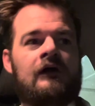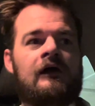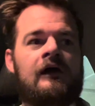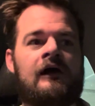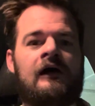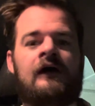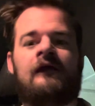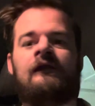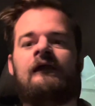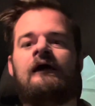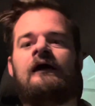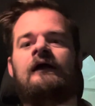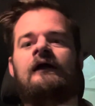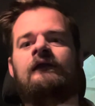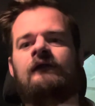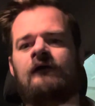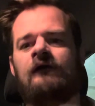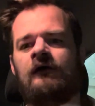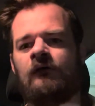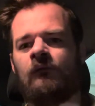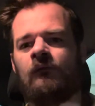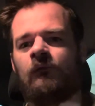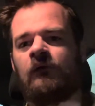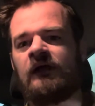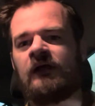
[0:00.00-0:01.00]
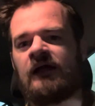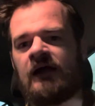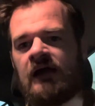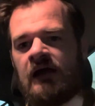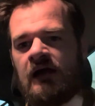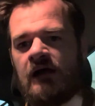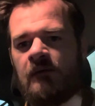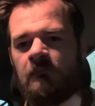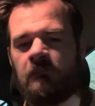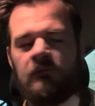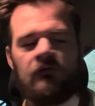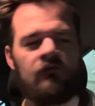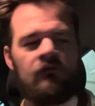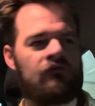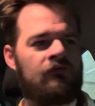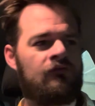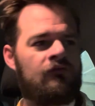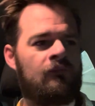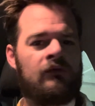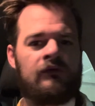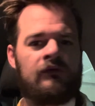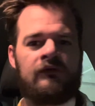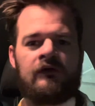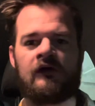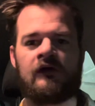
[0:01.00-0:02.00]
And then what happens
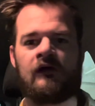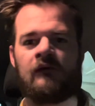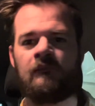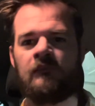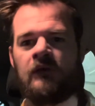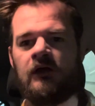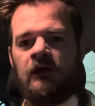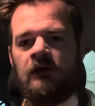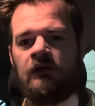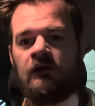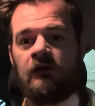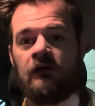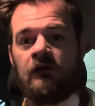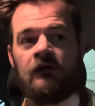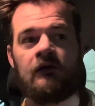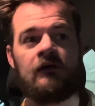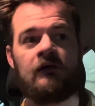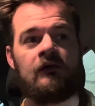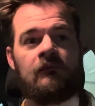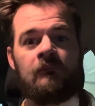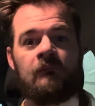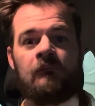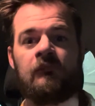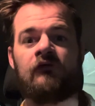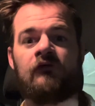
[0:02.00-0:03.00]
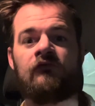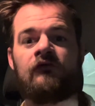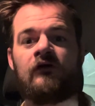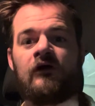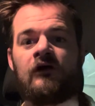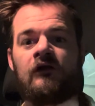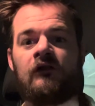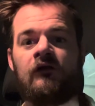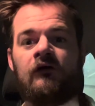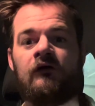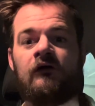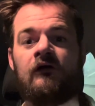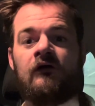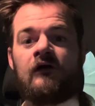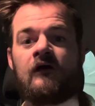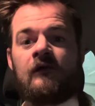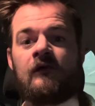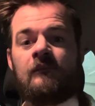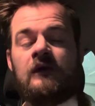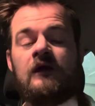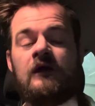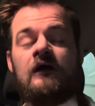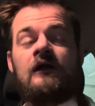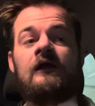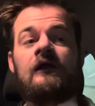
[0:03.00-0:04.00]
with a comedian, and particularly a
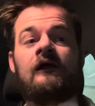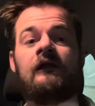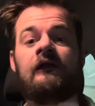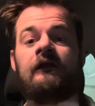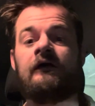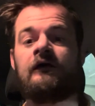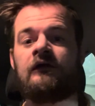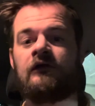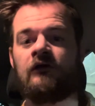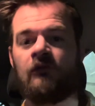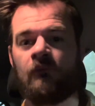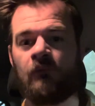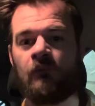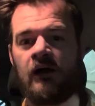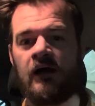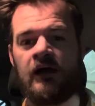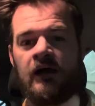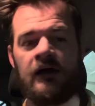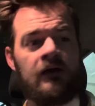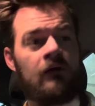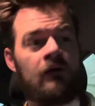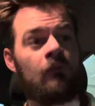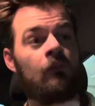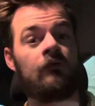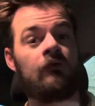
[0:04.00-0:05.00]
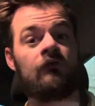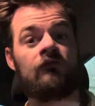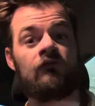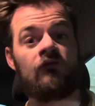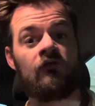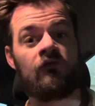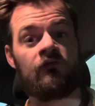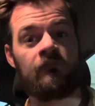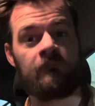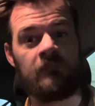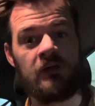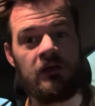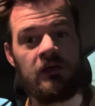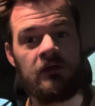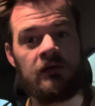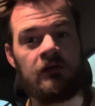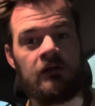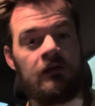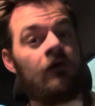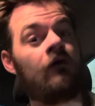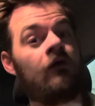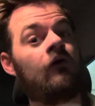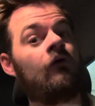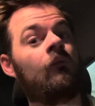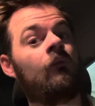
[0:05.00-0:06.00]
comedian like Uriah, which is
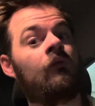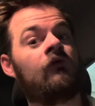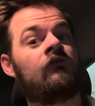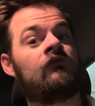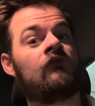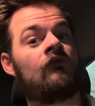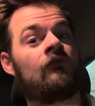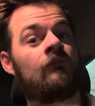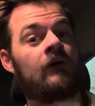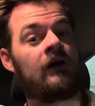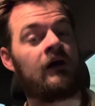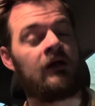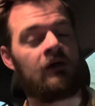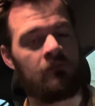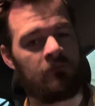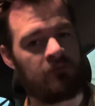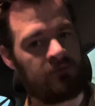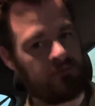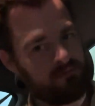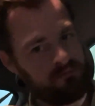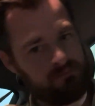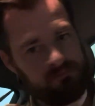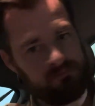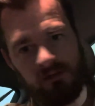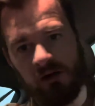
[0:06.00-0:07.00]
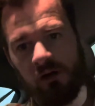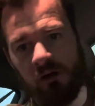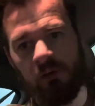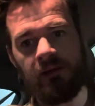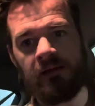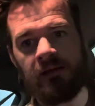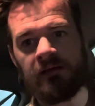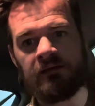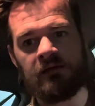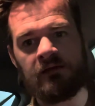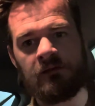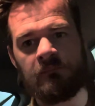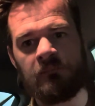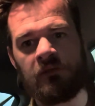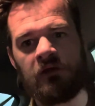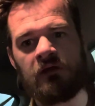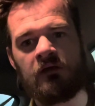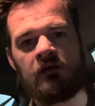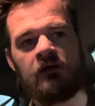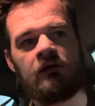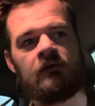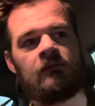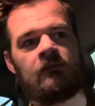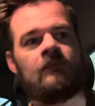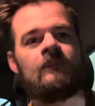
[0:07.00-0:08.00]
me, which is why I really know that
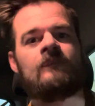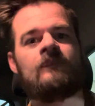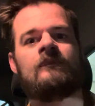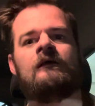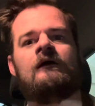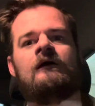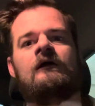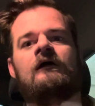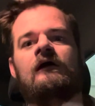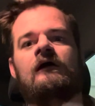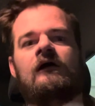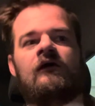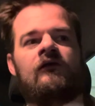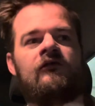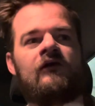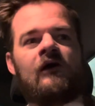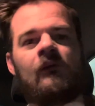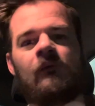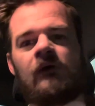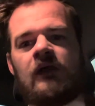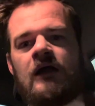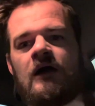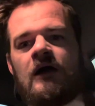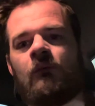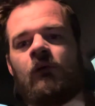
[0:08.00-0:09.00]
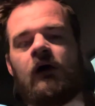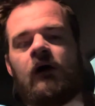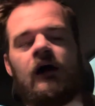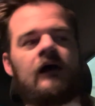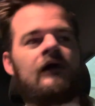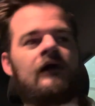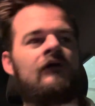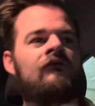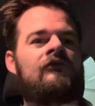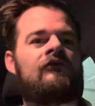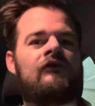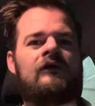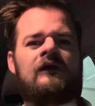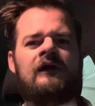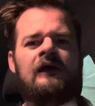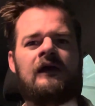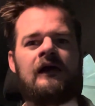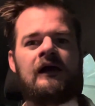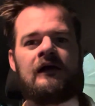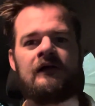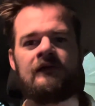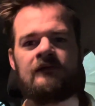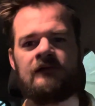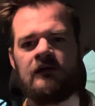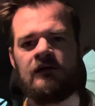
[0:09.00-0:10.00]
comedian, is that when I walk, I start getting
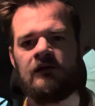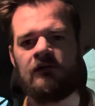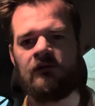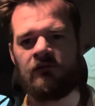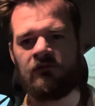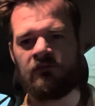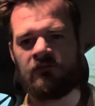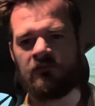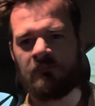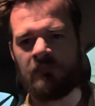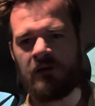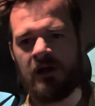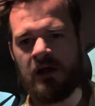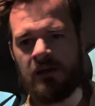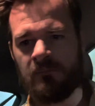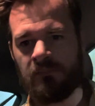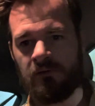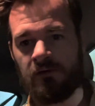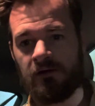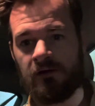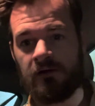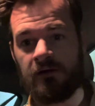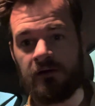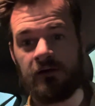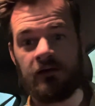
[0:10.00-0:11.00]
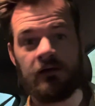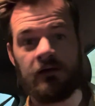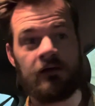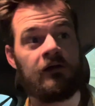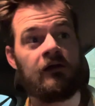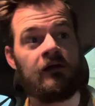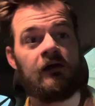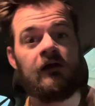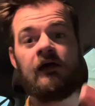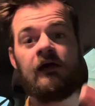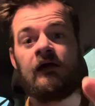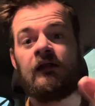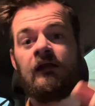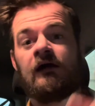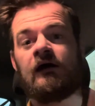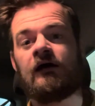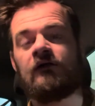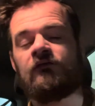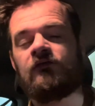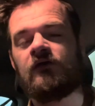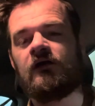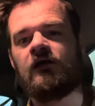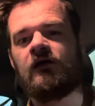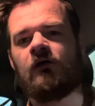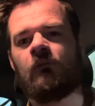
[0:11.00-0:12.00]
ideas in my brain. And the
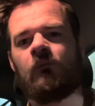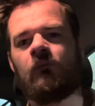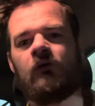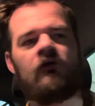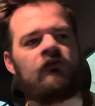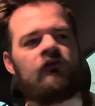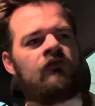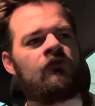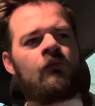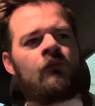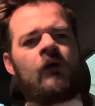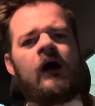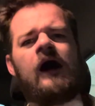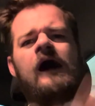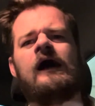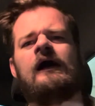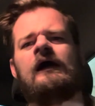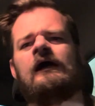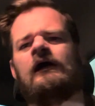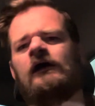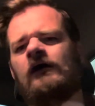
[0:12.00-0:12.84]
idea was, Uriah,